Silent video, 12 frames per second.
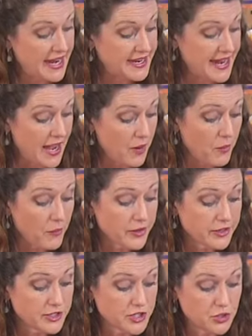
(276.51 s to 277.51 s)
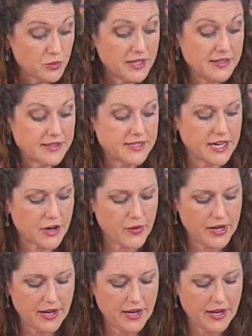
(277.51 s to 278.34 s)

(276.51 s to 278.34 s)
And now what we're gonna do is decorate.